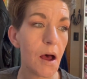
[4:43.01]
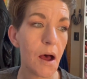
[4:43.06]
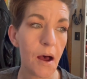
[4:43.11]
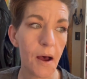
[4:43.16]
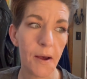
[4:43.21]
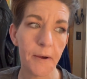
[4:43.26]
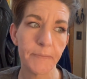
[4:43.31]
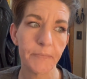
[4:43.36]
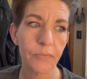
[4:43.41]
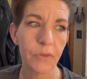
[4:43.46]

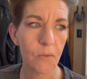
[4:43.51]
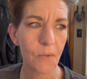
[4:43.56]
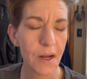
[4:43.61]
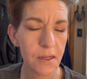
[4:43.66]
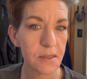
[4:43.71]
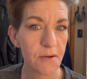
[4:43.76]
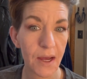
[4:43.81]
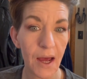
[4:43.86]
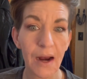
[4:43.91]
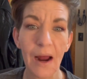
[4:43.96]
What
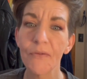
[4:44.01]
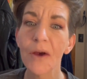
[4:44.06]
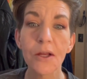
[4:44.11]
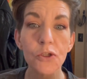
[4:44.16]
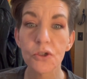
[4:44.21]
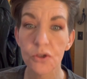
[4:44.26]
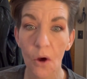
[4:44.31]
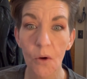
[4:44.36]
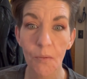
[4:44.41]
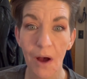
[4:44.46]
else have I gotten? I've gotten
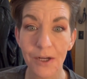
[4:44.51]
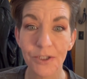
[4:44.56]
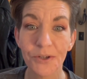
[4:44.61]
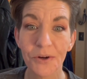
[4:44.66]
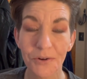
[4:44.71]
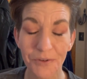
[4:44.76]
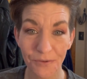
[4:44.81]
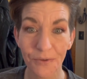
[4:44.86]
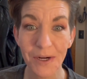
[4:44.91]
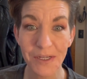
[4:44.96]
so much
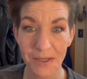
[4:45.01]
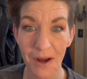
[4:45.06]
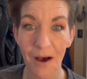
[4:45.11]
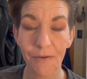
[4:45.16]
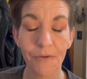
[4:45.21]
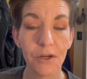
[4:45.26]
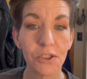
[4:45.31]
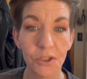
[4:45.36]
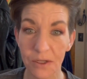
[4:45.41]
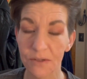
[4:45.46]
free
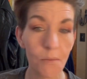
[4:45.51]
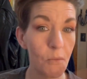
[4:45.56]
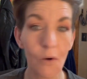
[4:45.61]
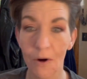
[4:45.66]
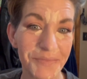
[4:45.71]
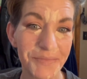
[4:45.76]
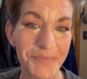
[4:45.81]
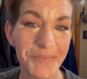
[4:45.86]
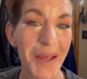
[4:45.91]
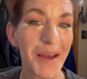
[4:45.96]
stuff just from
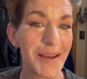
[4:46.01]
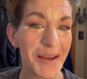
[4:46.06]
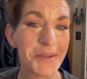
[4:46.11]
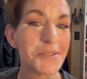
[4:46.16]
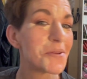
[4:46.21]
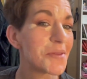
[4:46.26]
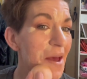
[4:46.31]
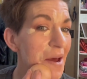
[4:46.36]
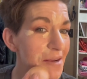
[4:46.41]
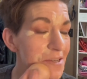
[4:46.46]
ordering. Yeah,
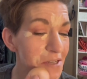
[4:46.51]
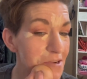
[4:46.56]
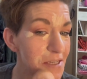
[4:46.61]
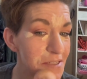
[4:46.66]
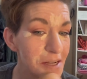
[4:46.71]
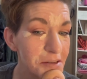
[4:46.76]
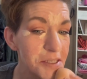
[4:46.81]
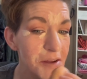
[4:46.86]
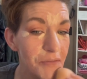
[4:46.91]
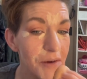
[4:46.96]
so that is
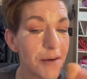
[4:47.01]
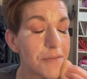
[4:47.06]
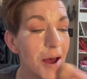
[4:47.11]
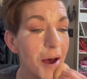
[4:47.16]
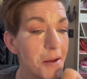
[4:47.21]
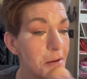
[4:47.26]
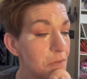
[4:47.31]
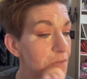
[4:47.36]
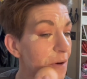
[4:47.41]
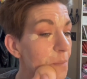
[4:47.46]
just the stuff I've
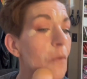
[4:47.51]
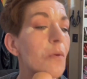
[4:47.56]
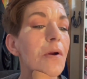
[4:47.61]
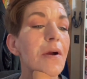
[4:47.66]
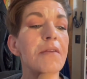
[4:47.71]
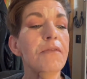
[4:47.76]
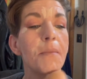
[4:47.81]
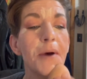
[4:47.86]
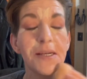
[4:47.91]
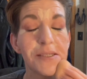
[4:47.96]
gotten from
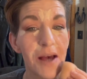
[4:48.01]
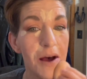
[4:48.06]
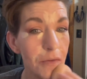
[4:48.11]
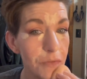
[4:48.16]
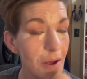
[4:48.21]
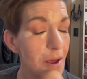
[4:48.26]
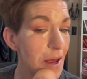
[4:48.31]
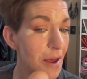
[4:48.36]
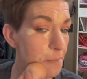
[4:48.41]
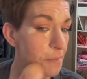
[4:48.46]
ordering for myself.
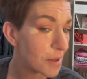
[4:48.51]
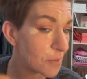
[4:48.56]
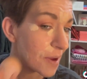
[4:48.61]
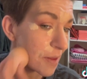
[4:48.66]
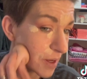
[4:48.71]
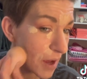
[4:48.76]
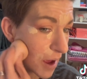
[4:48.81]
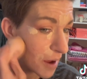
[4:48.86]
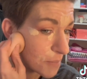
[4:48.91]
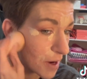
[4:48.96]
And by the way,
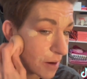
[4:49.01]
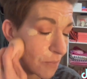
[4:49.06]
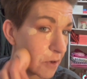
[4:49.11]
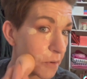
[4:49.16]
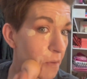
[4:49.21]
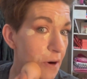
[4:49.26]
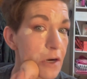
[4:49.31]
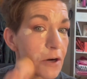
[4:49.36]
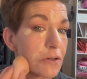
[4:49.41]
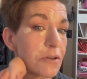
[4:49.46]
like, I'm not
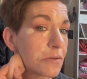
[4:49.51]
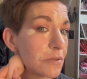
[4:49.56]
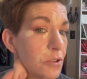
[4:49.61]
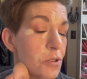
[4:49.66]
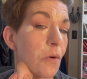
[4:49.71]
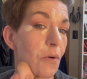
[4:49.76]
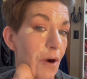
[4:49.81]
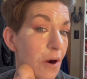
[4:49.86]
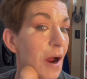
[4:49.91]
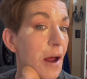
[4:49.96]
required
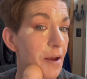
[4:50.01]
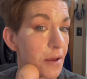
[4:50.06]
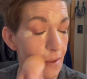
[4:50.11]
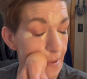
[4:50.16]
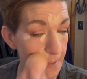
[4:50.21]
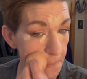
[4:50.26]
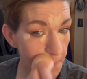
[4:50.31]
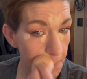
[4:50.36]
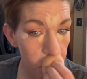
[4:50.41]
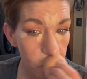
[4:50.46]
to order
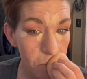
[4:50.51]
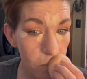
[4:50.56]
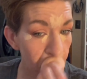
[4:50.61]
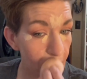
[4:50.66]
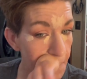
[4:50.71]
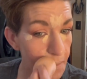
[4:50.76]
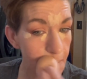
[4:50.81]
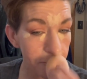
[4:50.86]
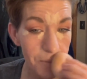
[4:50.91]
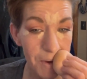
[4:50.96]
anything.
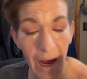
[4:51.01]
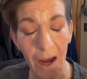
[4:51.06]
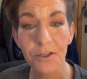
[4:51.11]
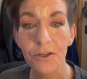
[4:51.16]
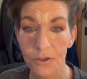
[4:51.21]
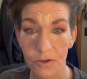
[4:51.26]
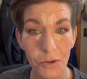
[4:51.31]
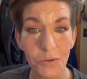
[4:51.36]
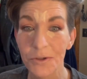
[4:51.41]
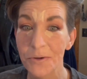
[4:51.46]
I
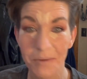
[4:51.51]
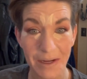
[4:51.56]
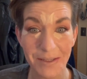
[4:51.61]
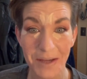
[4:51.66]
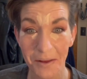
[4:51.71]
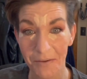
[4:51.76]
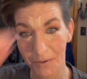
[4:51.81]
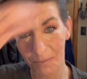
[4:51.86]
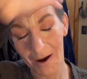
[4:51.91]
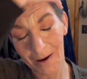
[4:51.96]
just choose to because
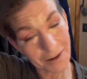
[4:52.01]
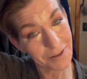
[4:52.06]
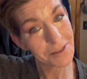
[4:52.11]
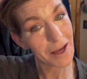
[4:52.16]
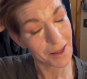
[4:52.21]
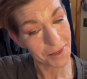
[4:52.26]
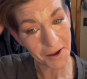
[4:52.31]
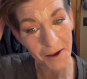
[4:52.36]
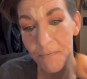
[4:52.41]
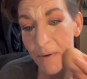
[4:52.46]
I love the products,
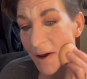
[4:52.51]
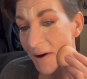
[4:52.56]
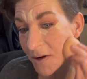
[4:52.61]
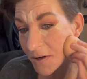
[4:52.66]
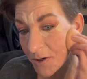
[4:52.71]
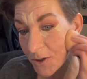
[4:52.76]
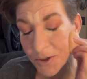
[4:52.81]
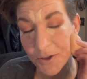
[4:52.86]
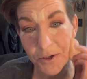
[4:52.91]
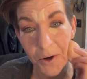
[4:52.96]
and they have been
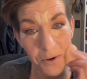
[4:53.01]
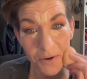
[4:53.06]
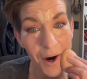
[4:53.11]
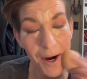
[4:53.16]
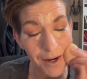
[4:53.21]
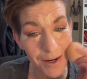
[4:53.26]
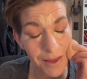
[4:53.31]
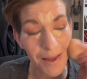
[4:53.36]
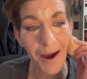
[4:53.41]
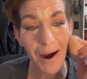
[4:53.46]
so
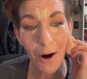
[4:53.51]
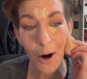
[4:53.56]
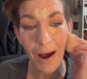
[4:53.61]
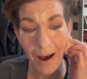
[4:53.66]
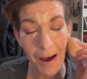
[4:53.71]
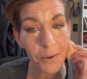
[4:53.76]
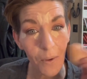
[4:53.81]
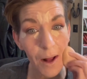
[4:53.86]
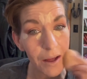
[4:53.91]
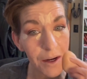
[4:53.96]
great. They are
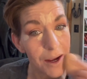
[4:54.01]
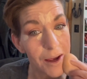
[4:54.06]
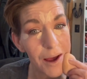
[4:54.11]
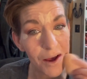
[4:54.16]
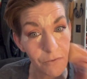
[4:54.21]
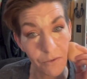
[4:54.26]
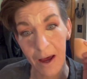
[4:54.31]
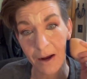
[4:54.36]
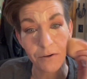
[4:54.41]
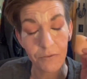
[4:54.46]
high quality
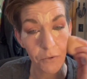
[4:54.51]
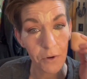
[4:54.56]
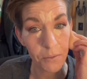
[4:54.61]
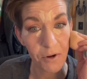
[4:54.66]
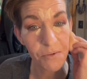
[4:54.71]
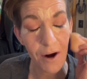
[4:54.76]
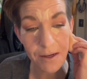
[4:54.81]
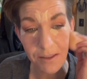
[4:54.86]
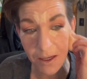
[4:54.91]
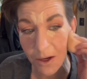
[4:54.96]
at an
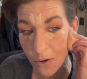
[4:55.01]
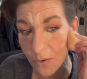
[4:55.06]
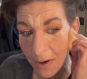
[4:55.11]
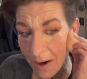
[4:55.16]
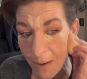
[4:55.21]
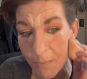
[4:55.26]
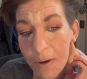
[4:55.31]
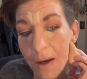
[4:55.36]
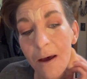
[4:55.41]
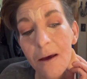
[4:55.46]
affordable price. Like, you
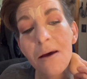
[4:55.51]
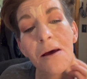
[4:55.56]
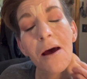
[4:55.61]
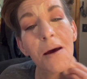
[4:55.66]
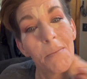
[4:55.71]
cannot beat it.